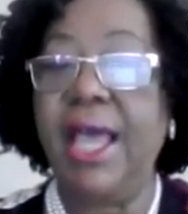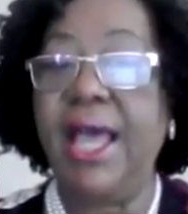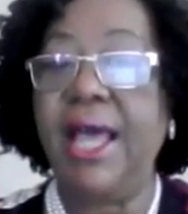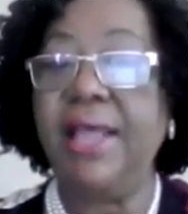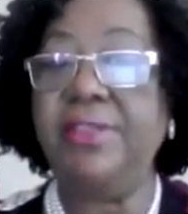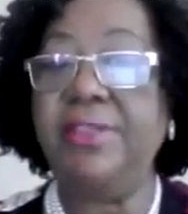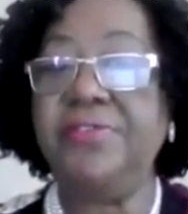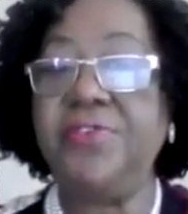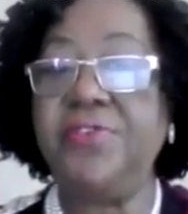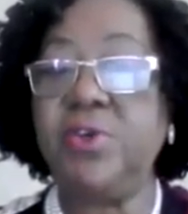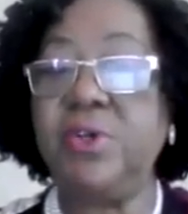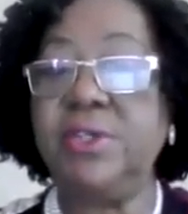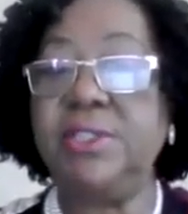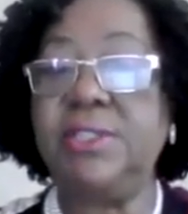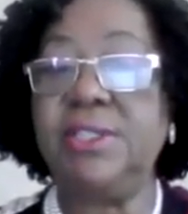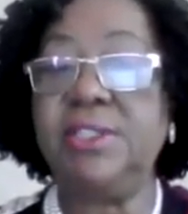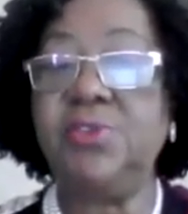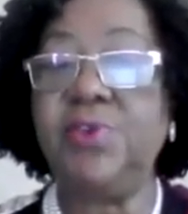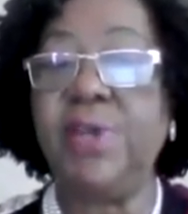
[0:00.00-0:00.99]
And the
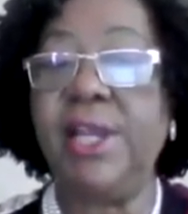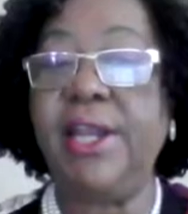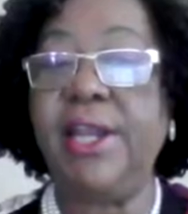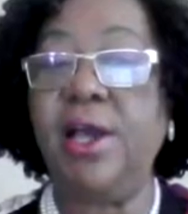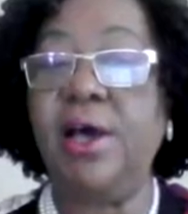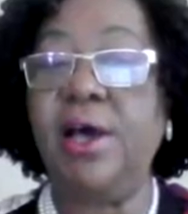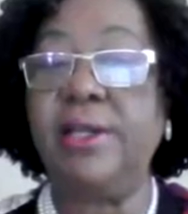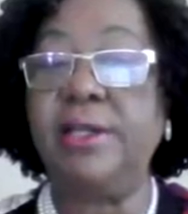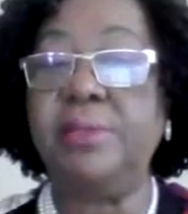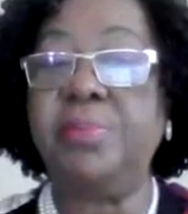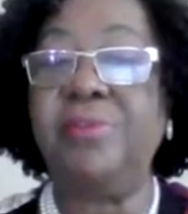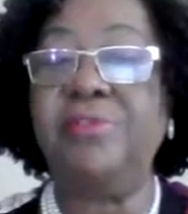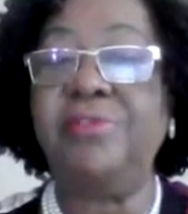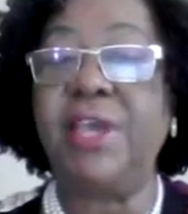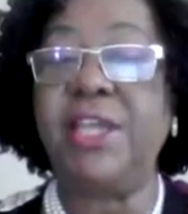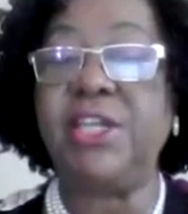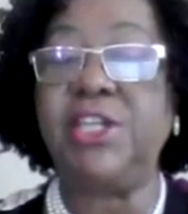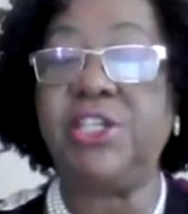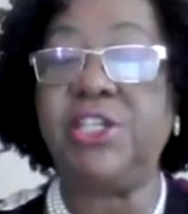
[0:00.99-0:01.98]
focus is really on
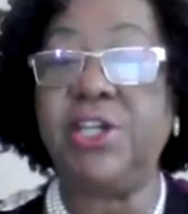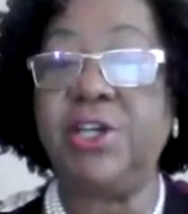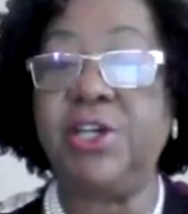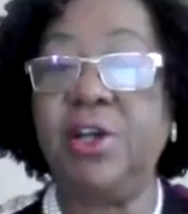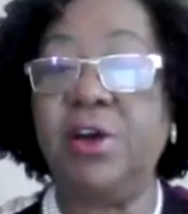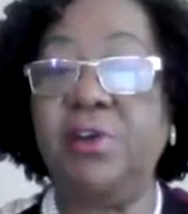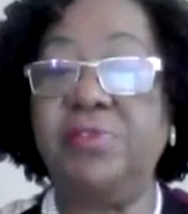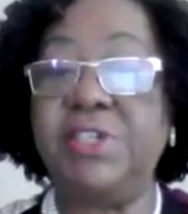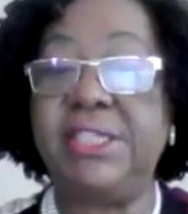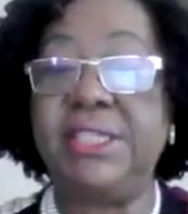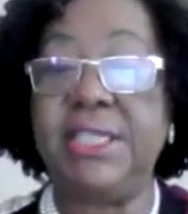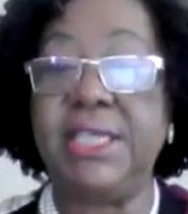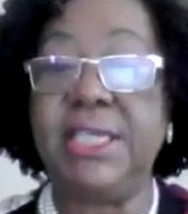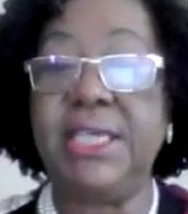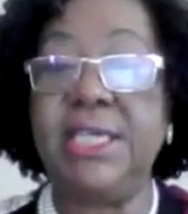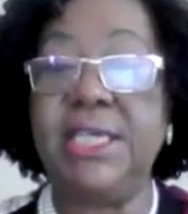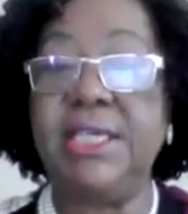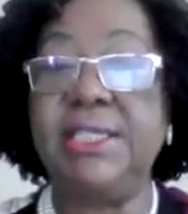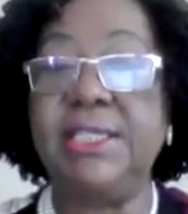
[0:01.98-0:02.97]
prevention of
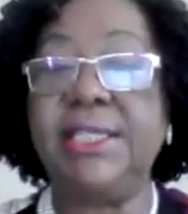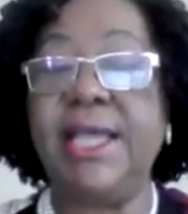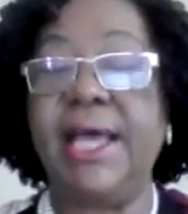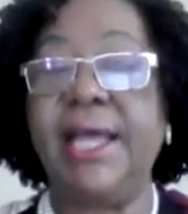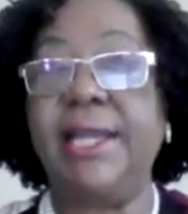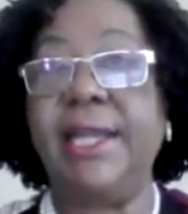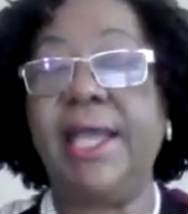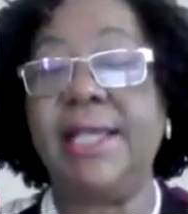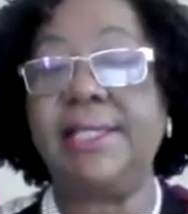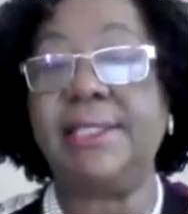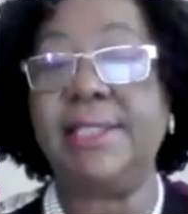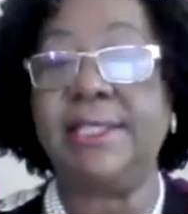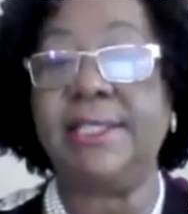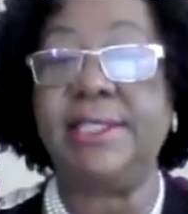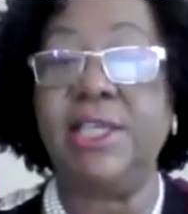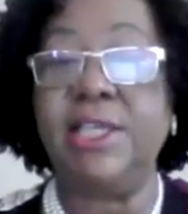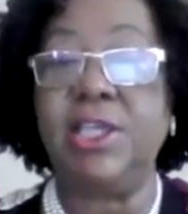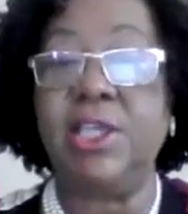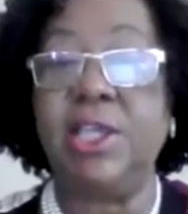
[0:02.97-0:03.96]
disease and
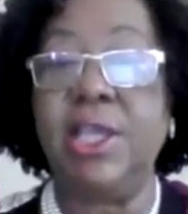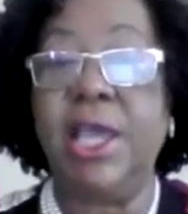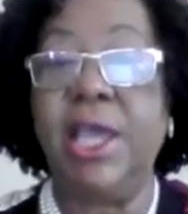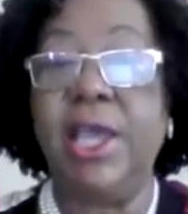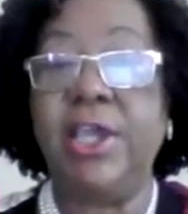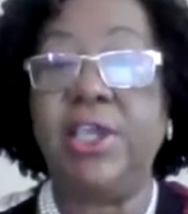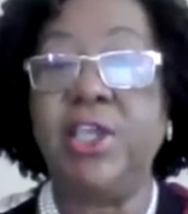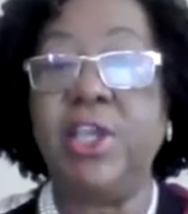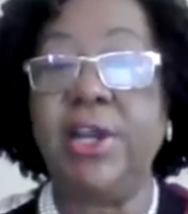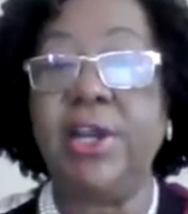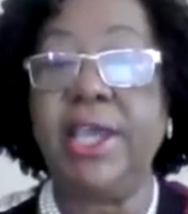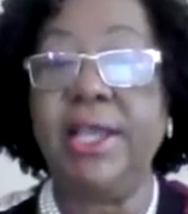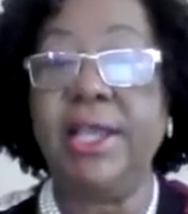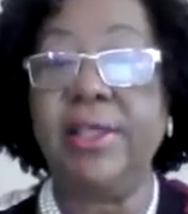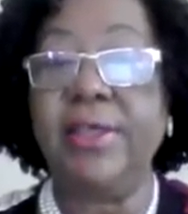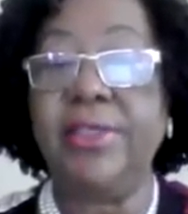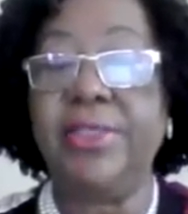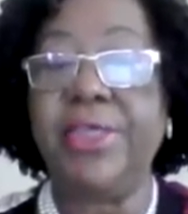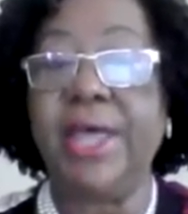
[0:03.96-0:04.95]
assessing your
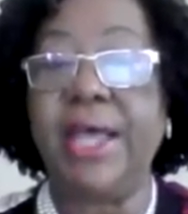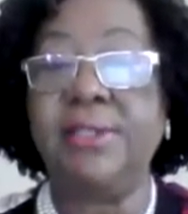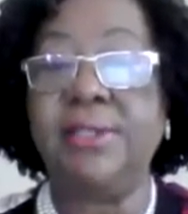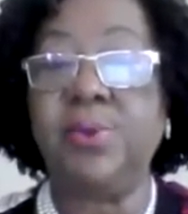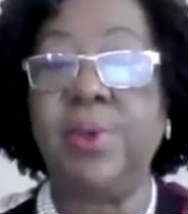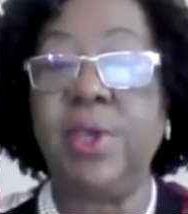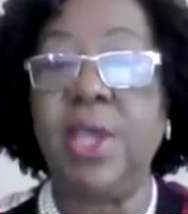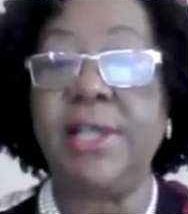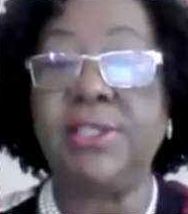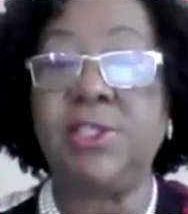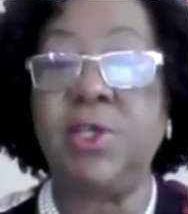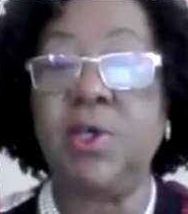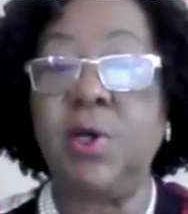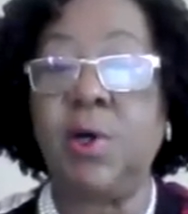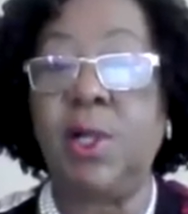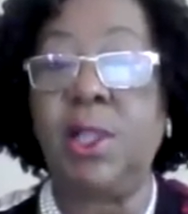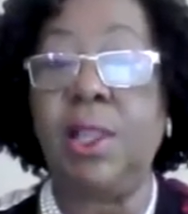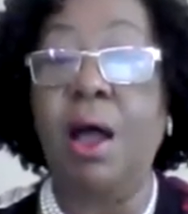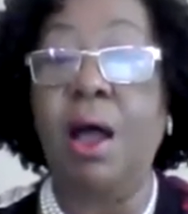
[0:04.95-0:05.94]
health as you
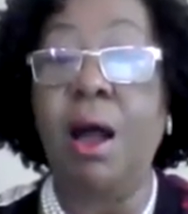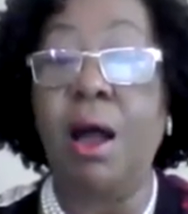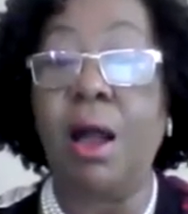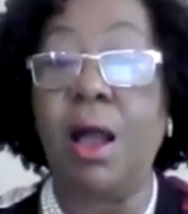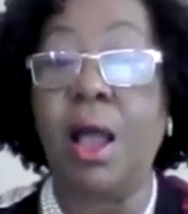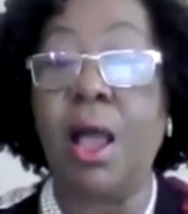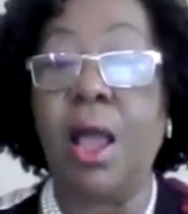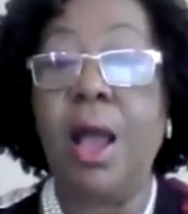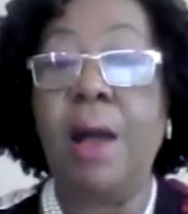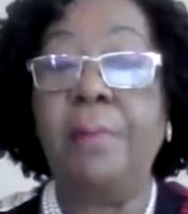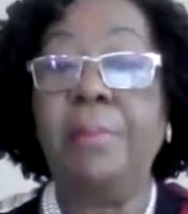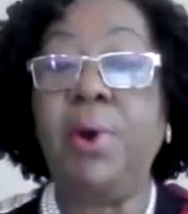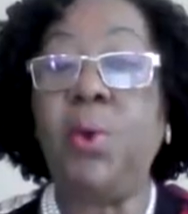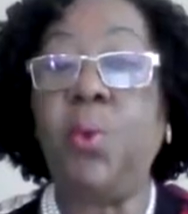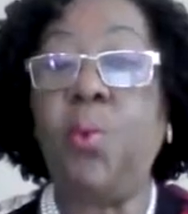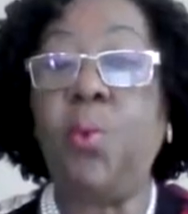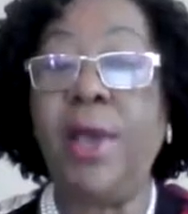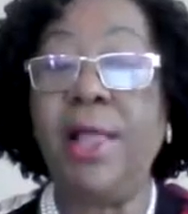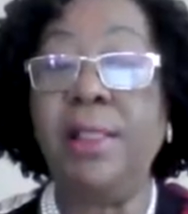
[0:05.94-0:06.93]
go along.
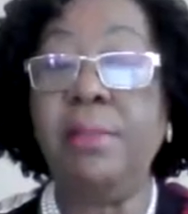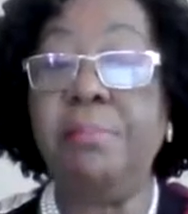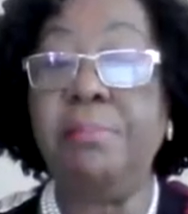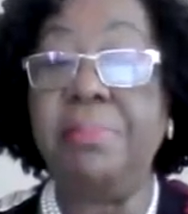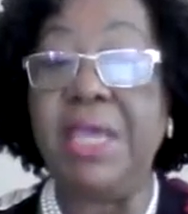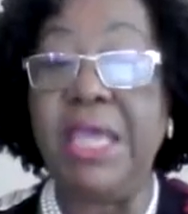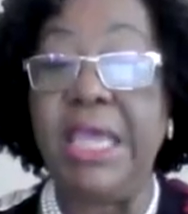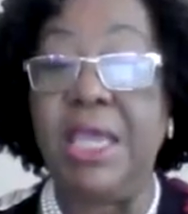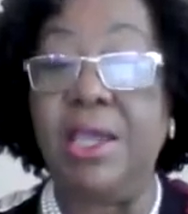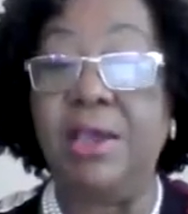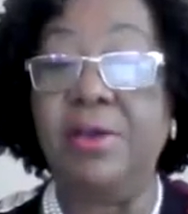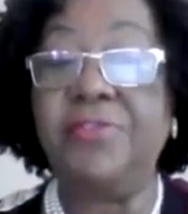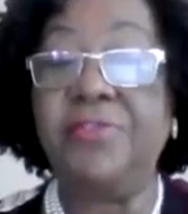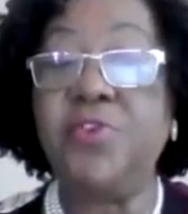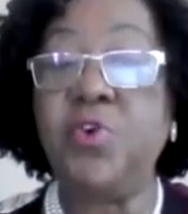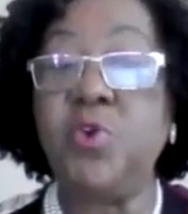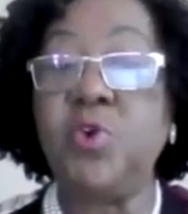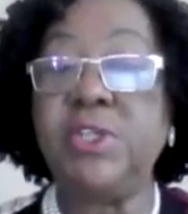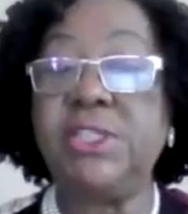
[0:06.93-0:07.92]
Well-being
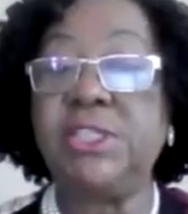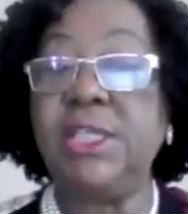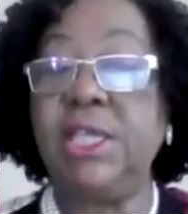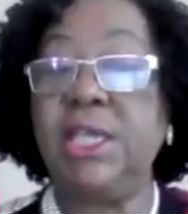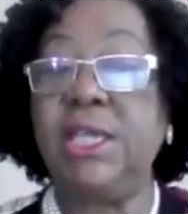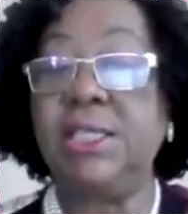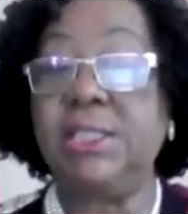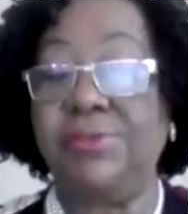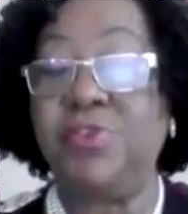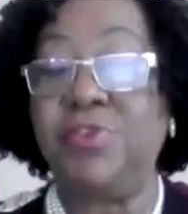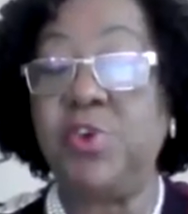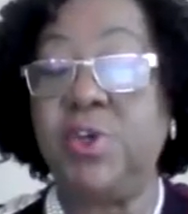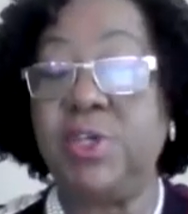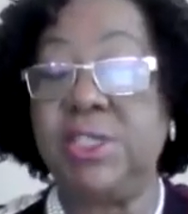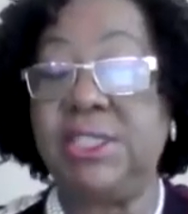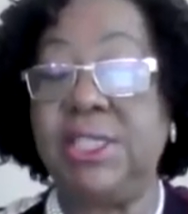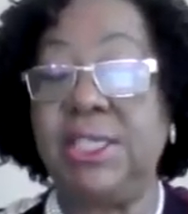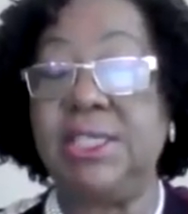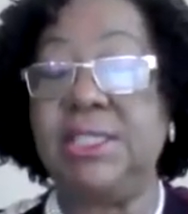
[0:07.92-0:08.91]

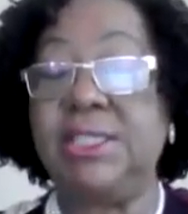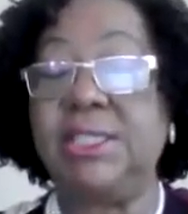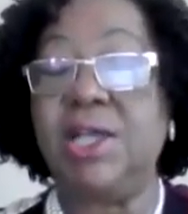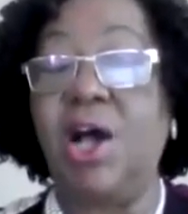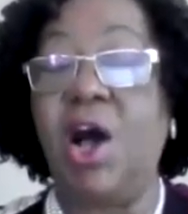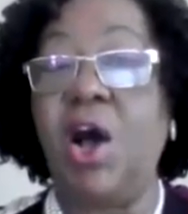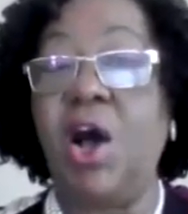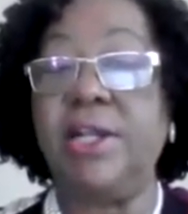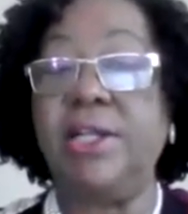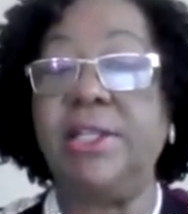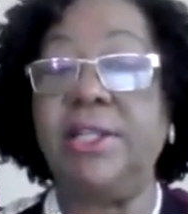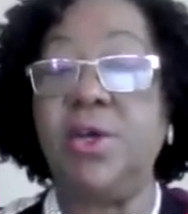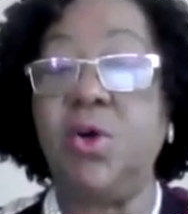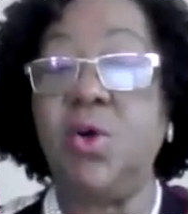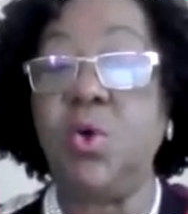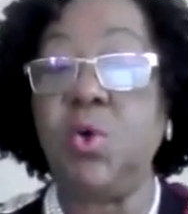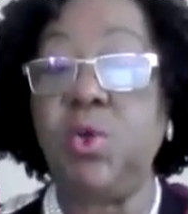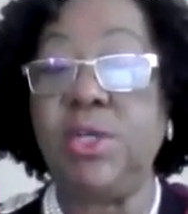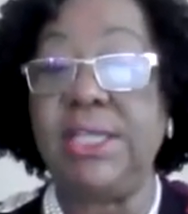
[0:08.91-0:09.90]
focuses on the
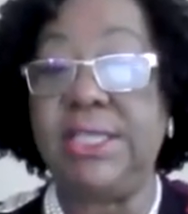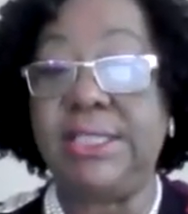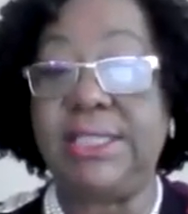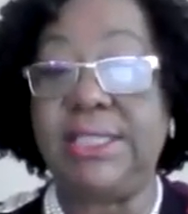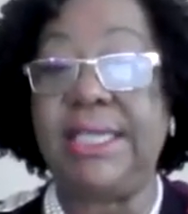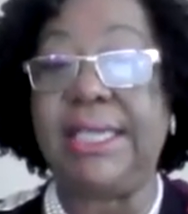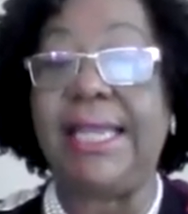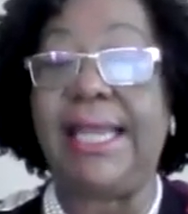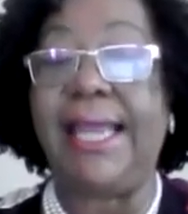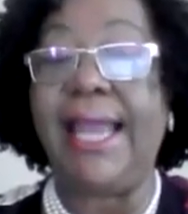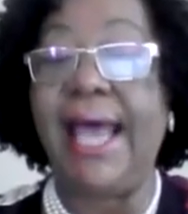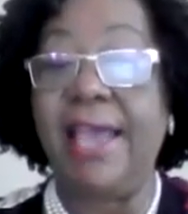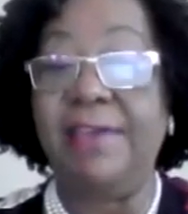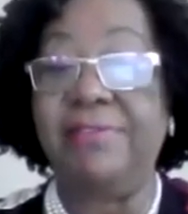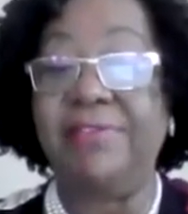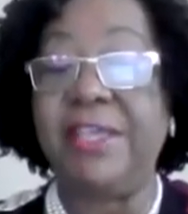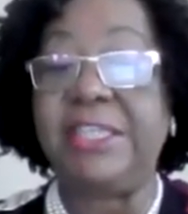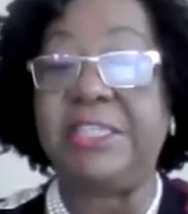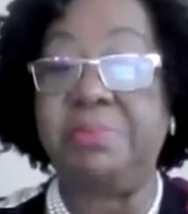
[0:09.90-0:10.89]
holistic
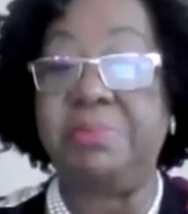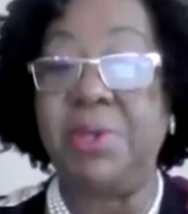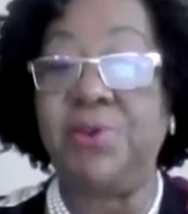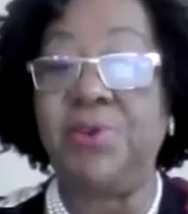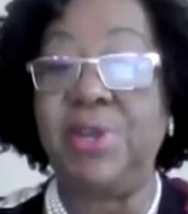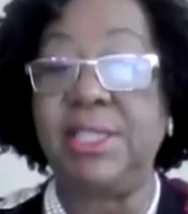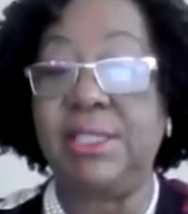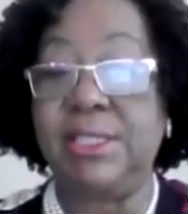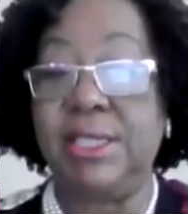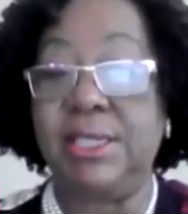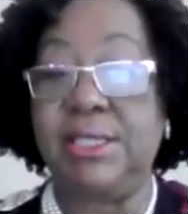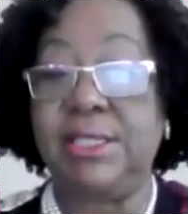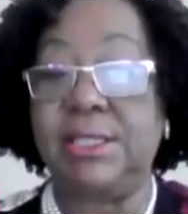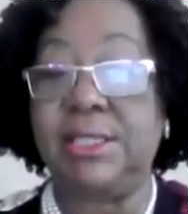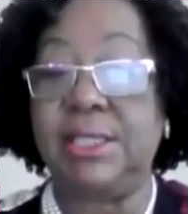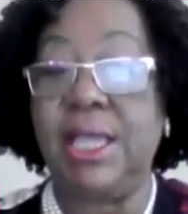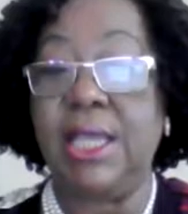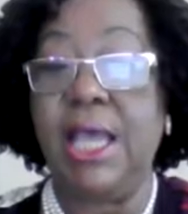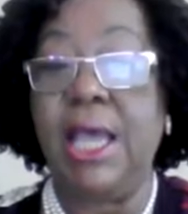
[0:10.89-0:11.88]
life experiences,